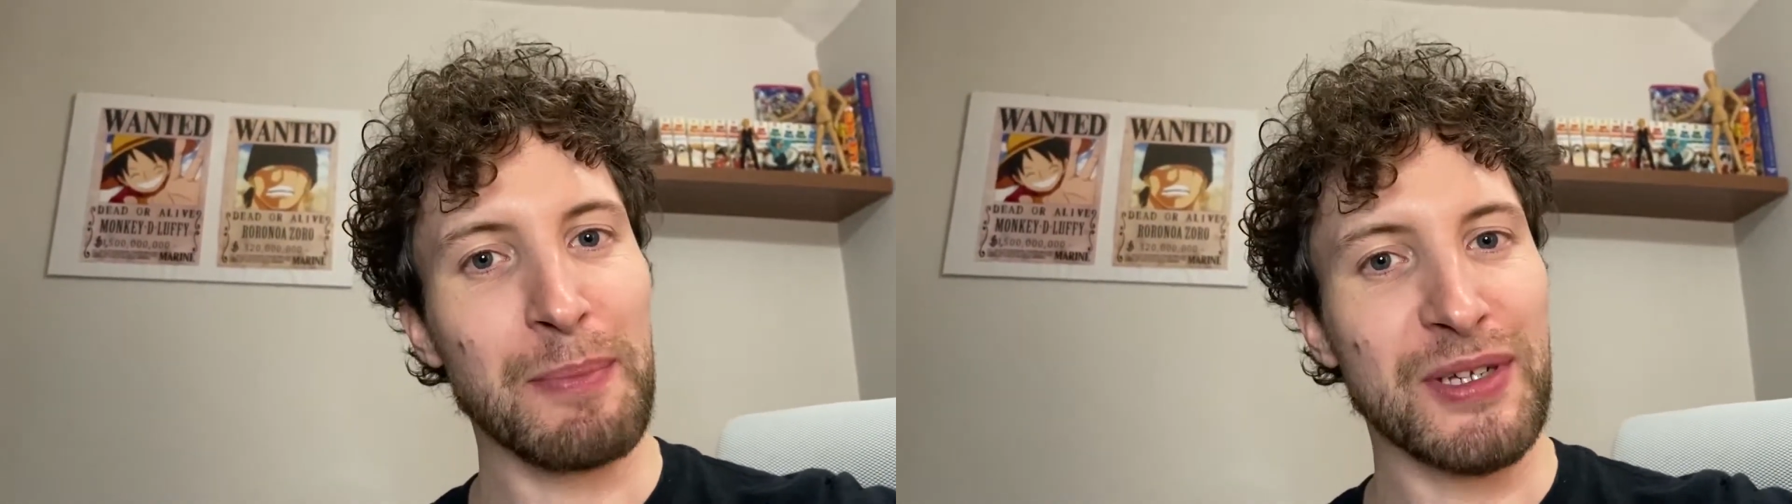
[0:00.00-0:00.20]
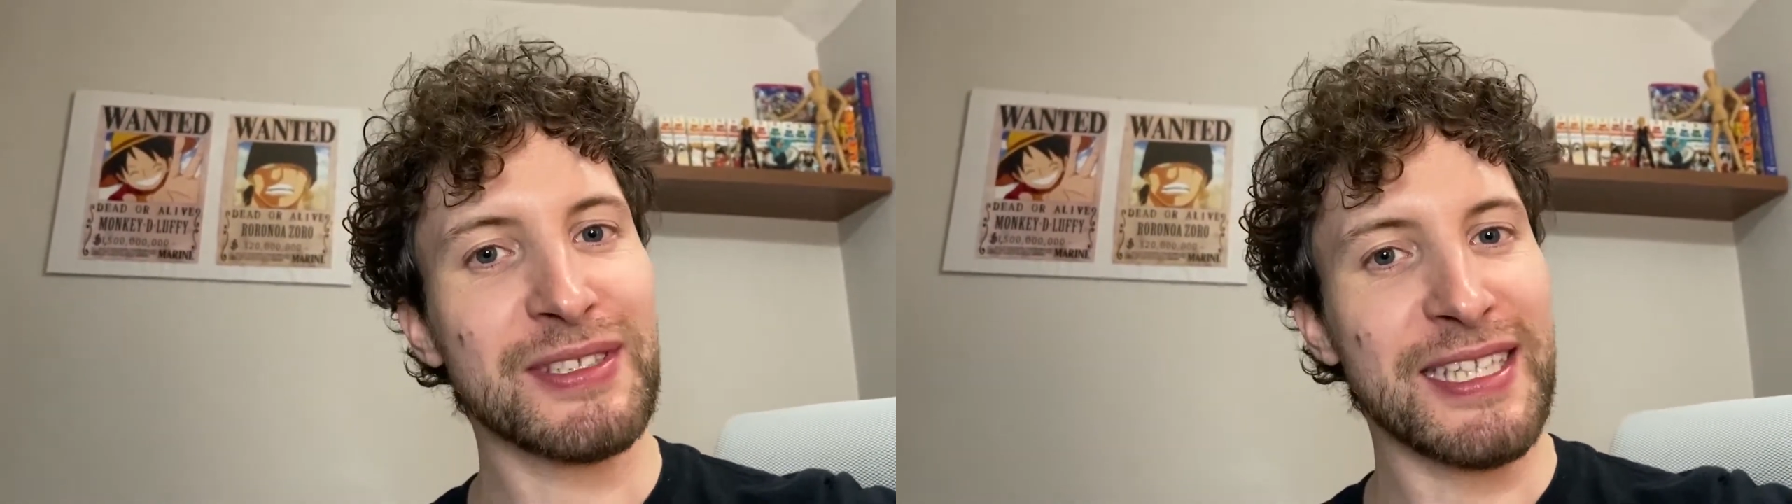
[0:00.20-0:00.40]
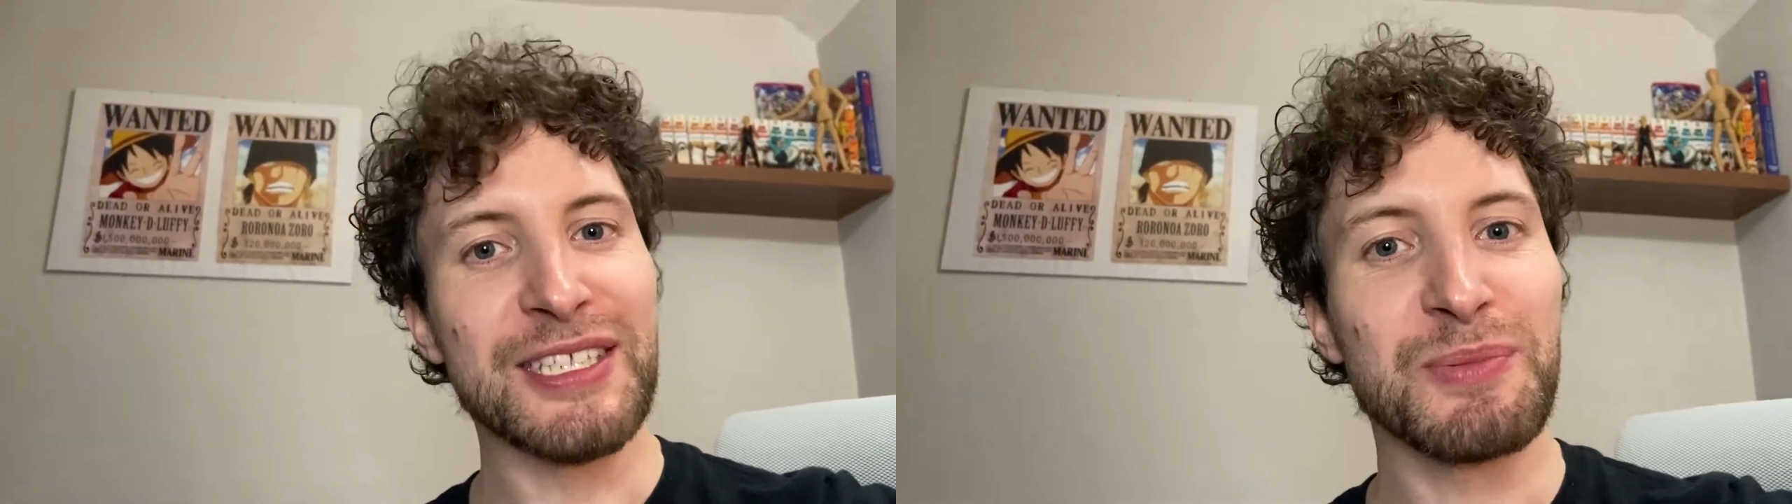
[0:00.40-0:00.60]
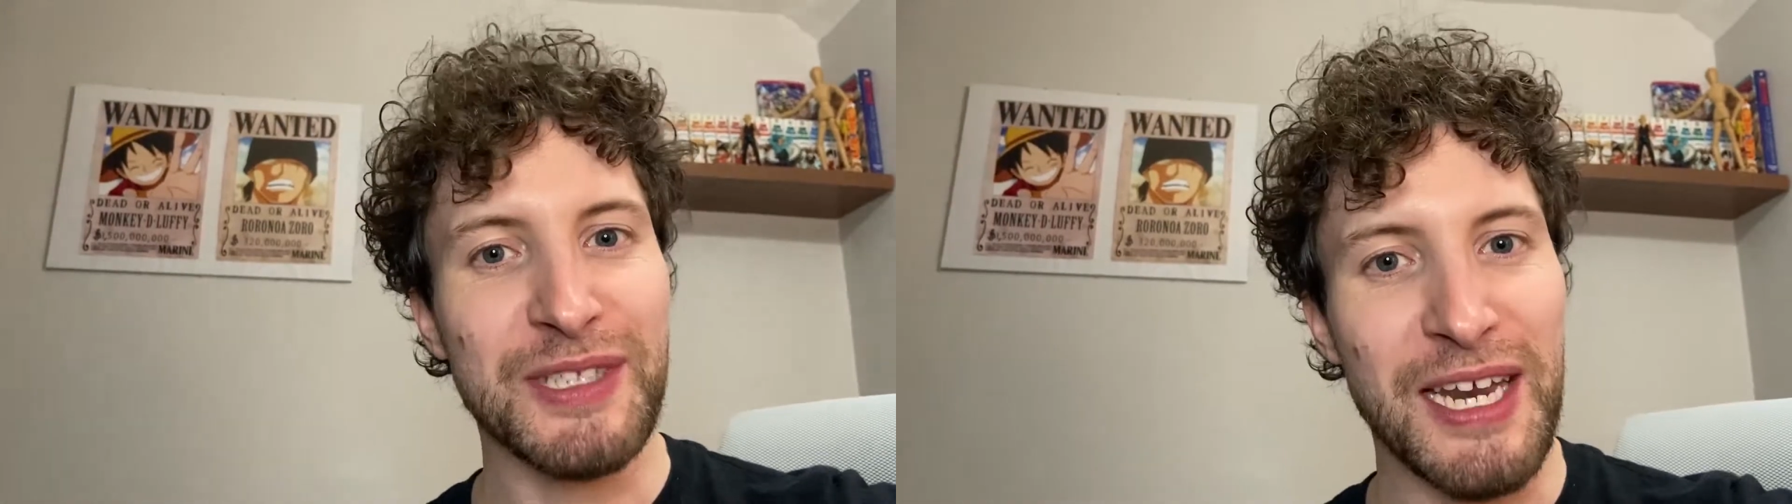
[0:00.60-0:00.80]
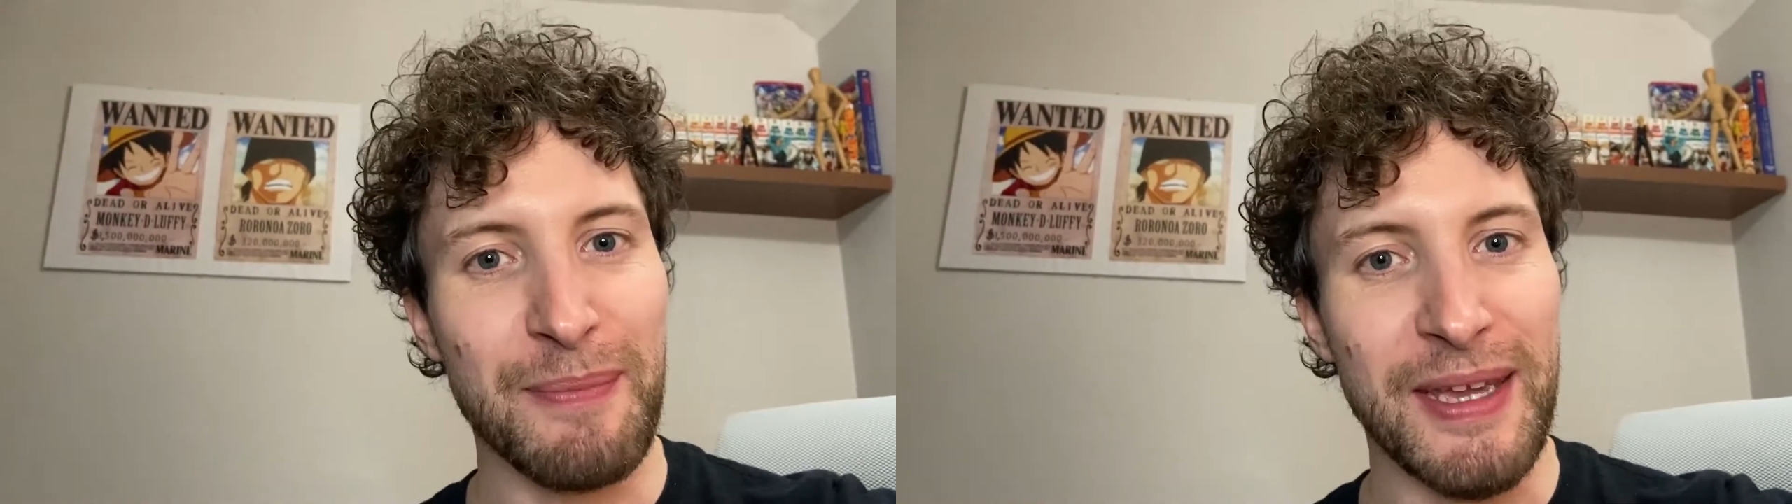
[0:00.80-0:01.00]
because this was
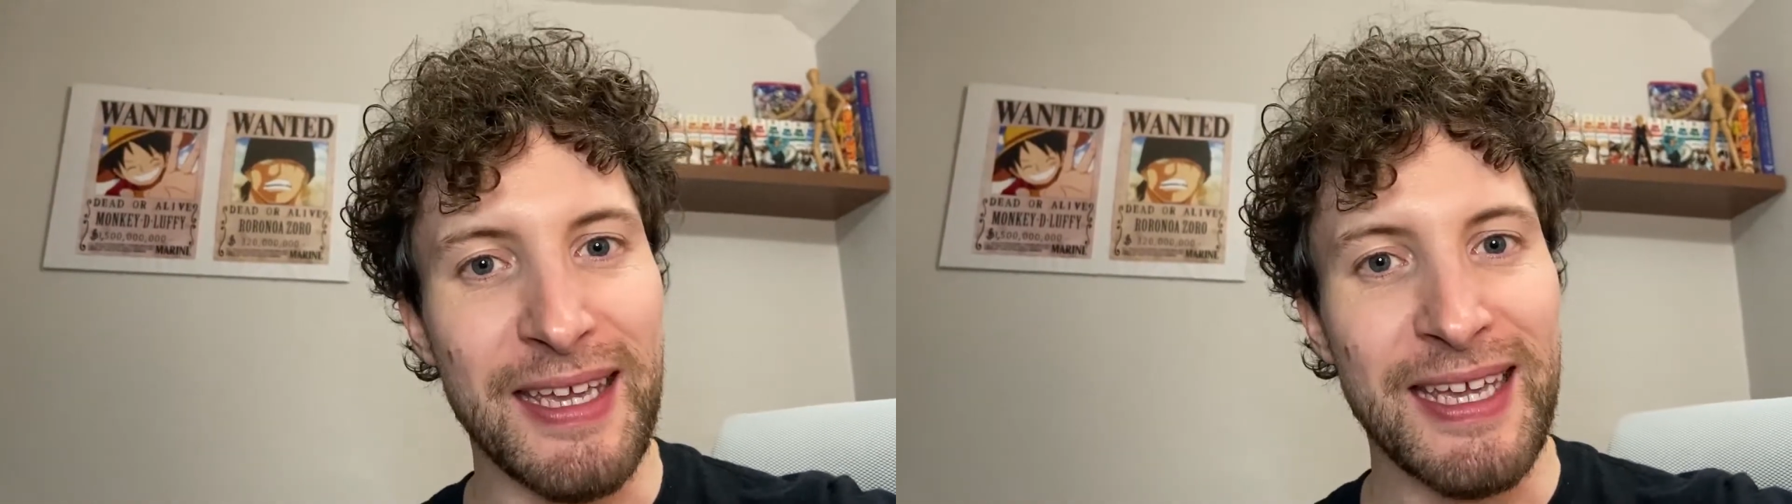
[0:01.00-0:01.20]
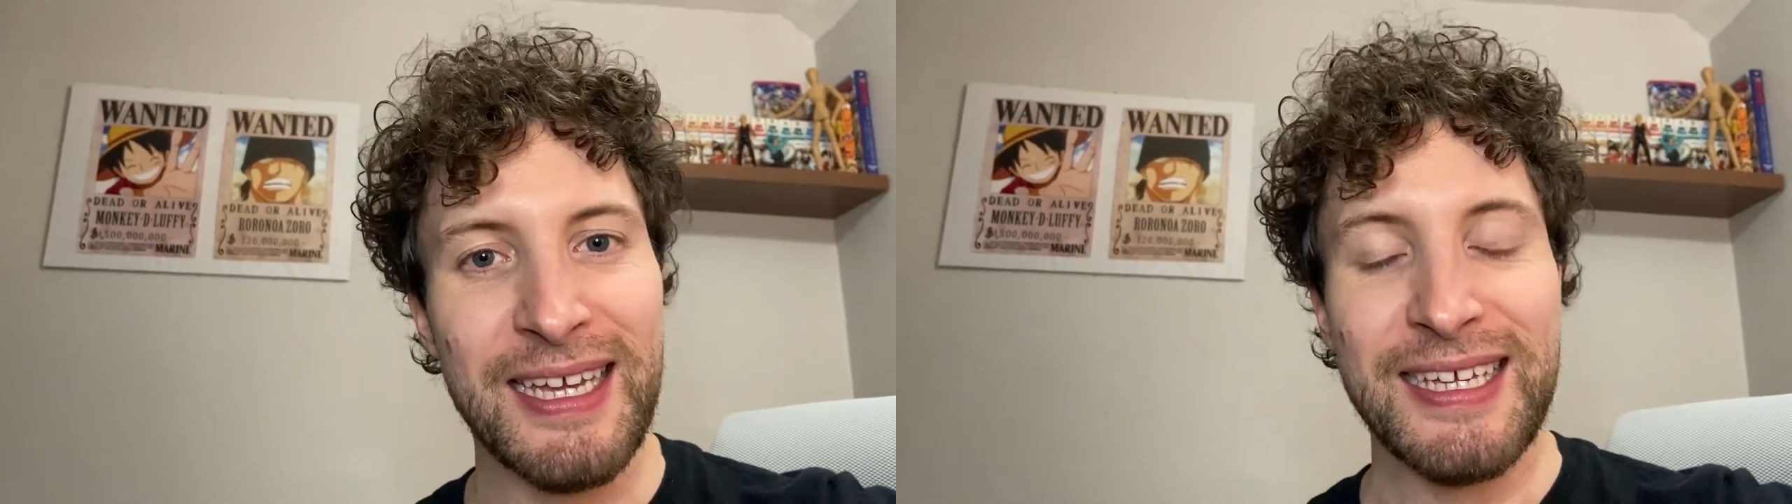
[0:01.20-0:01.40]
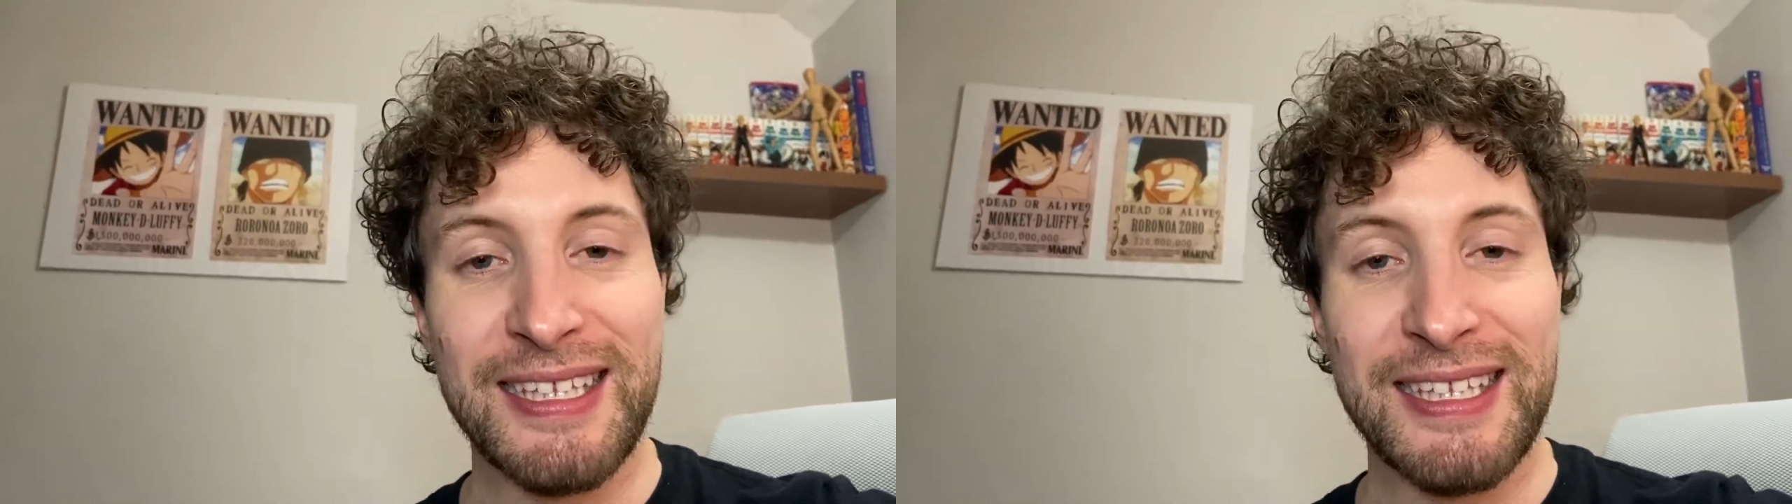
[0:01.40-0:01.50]
going to be